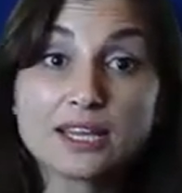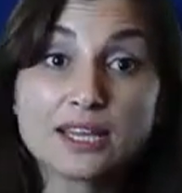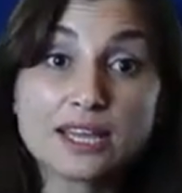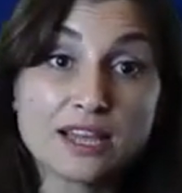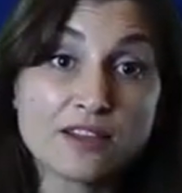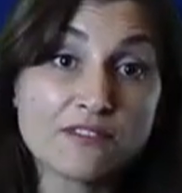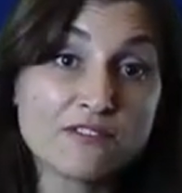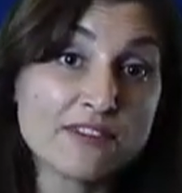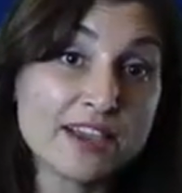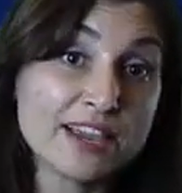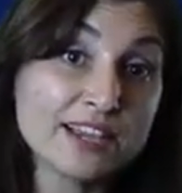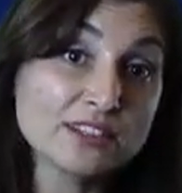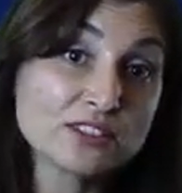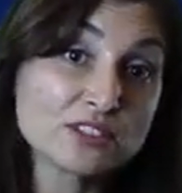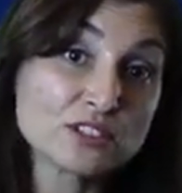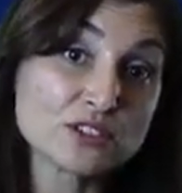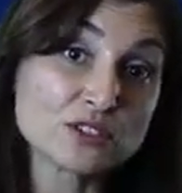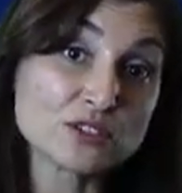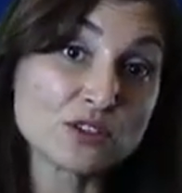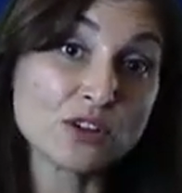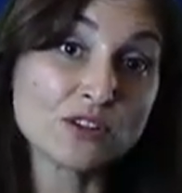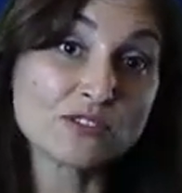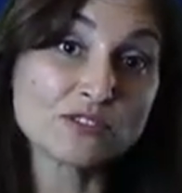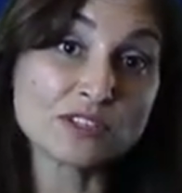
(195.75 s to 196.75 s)
A way to
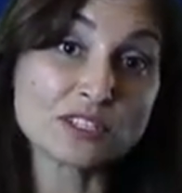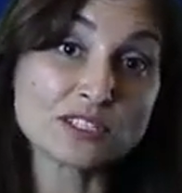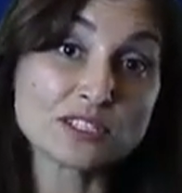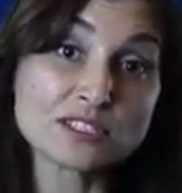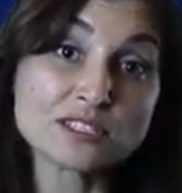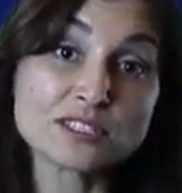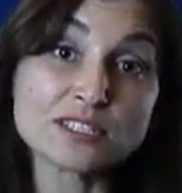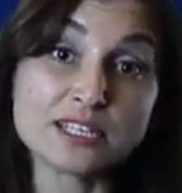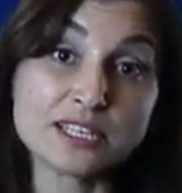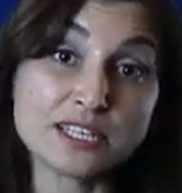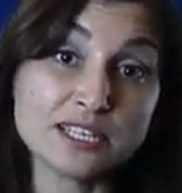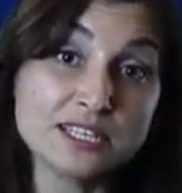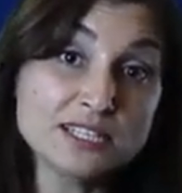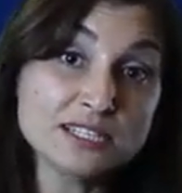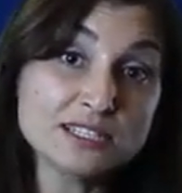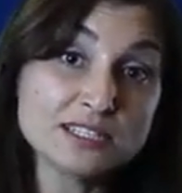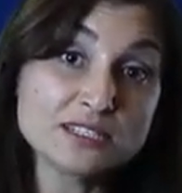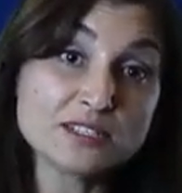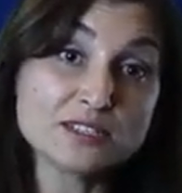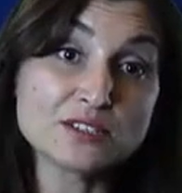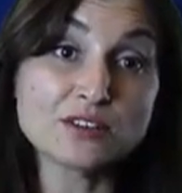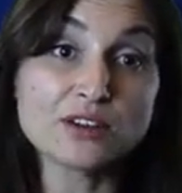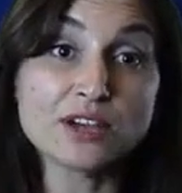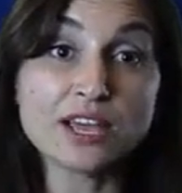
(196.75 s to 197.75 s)
solve this
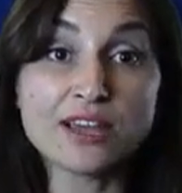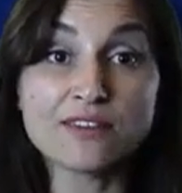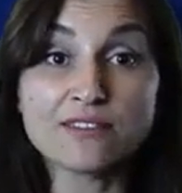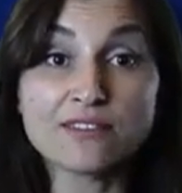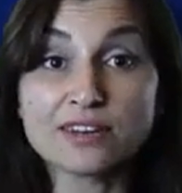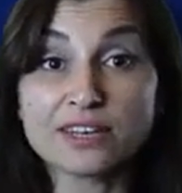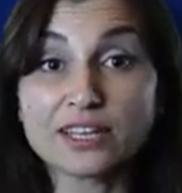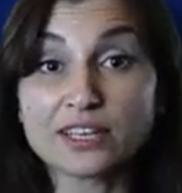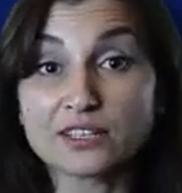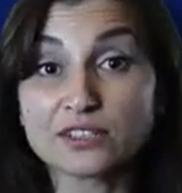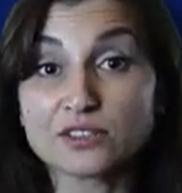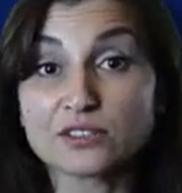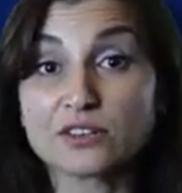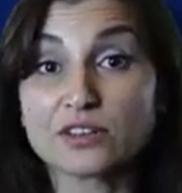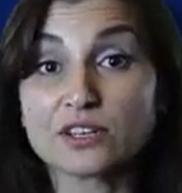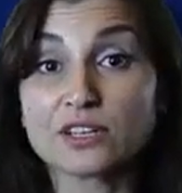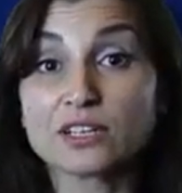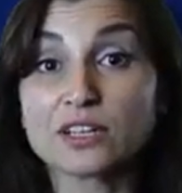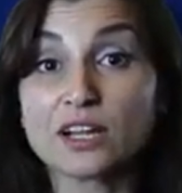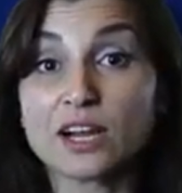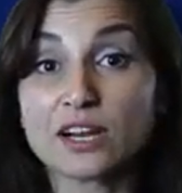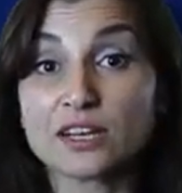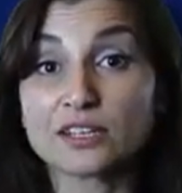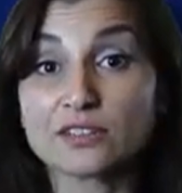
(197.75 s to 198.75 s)
is to have an external
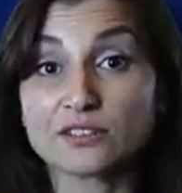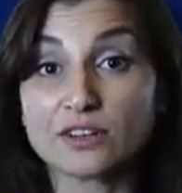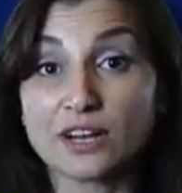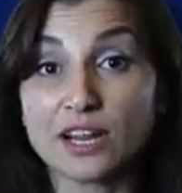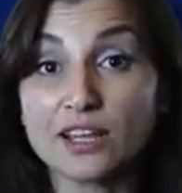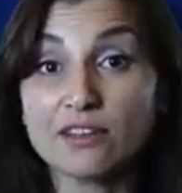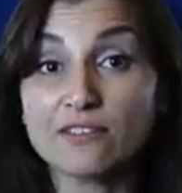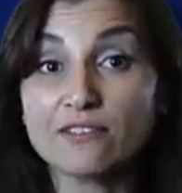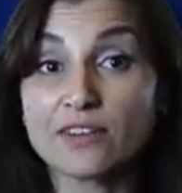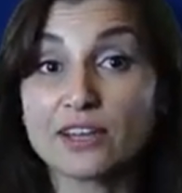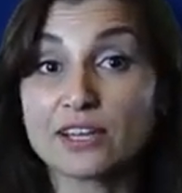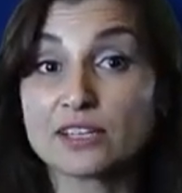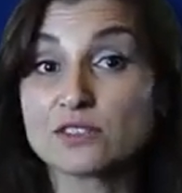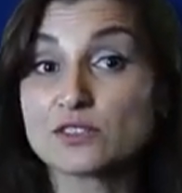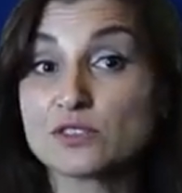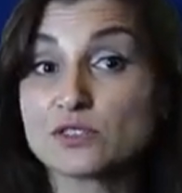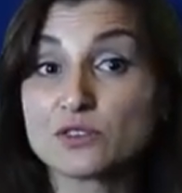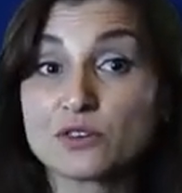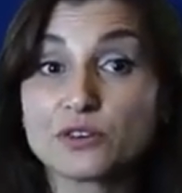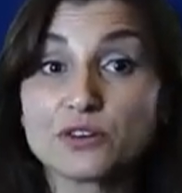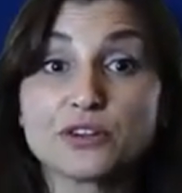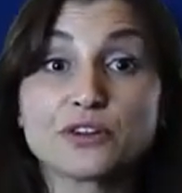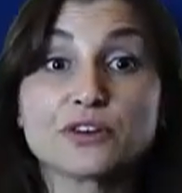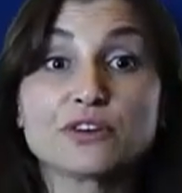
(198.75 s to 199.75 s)
hard drive and
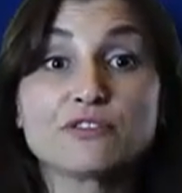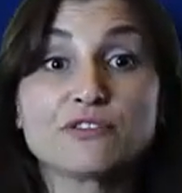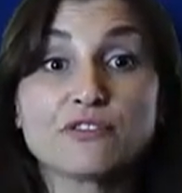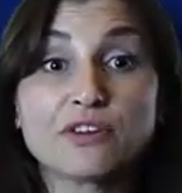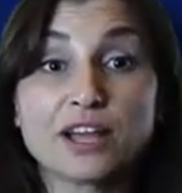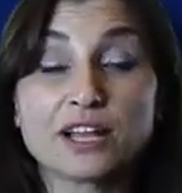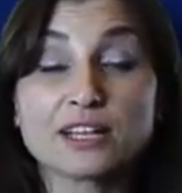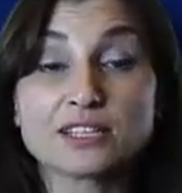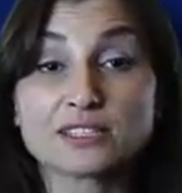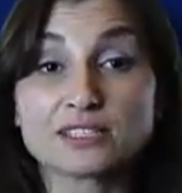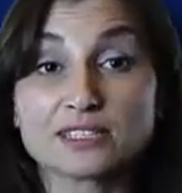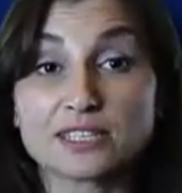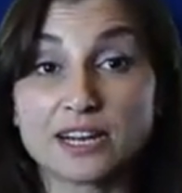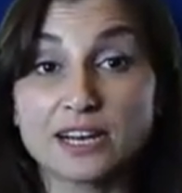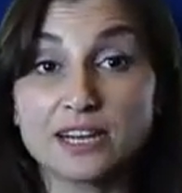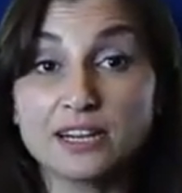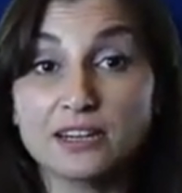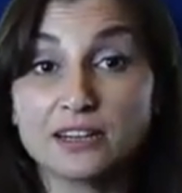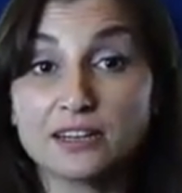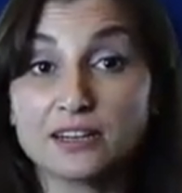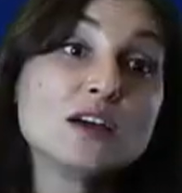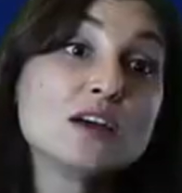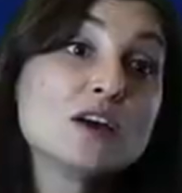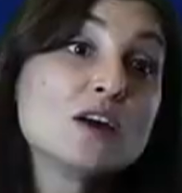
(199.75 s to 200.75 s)
store your files there,
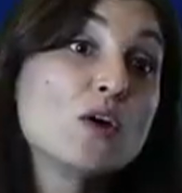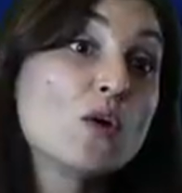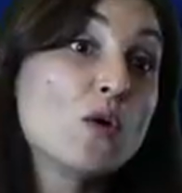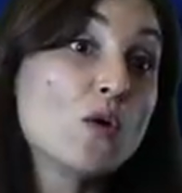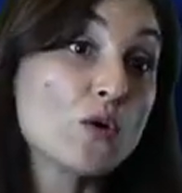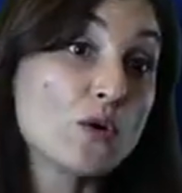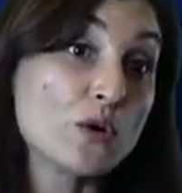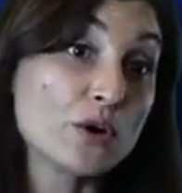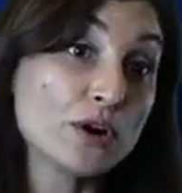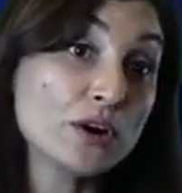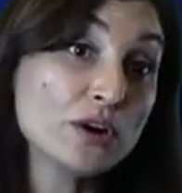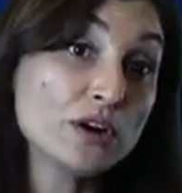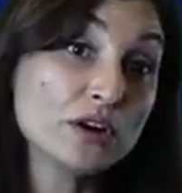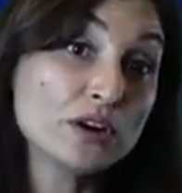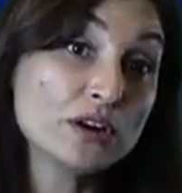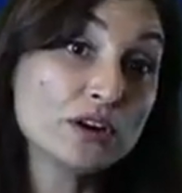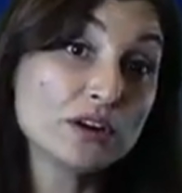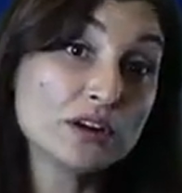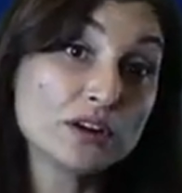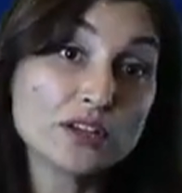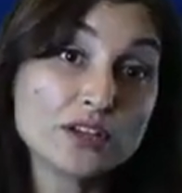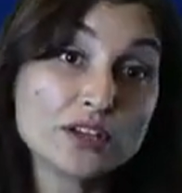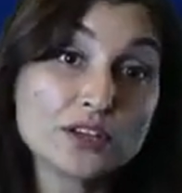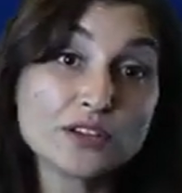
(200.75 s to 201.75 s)
or
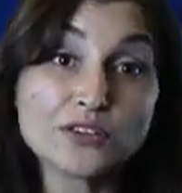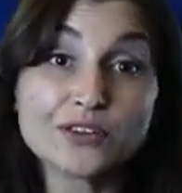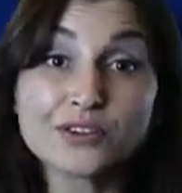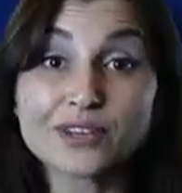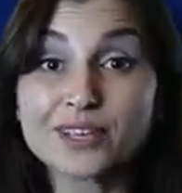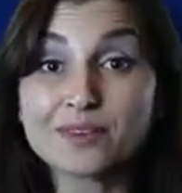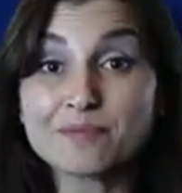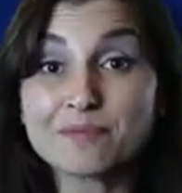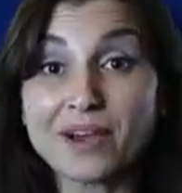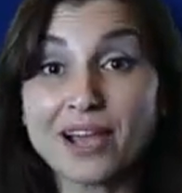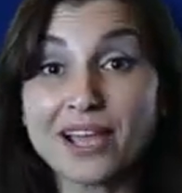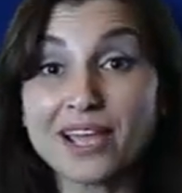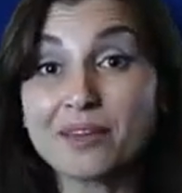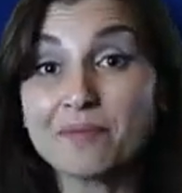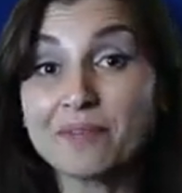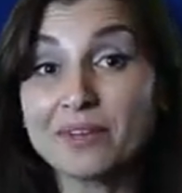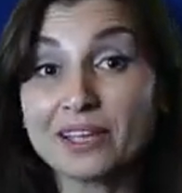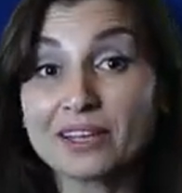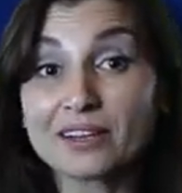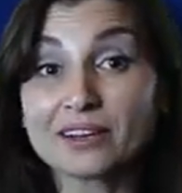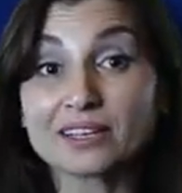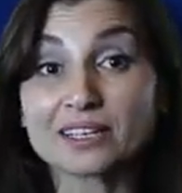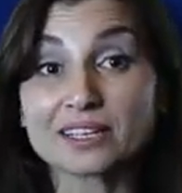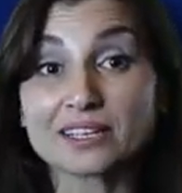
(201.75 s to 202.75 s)
you can buy a
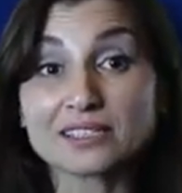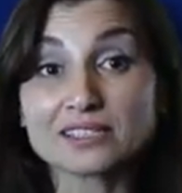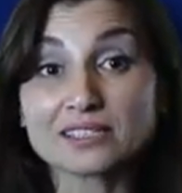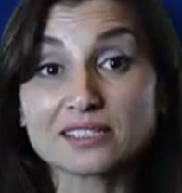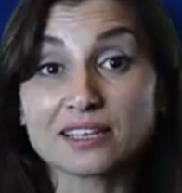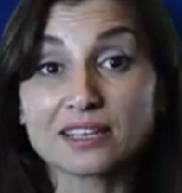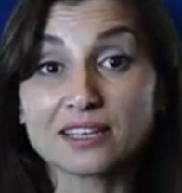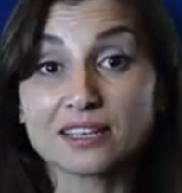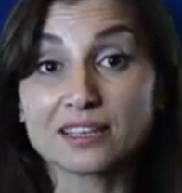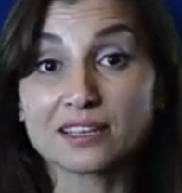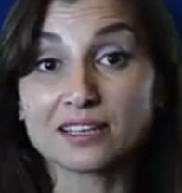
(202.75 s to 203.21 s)
bigger disk.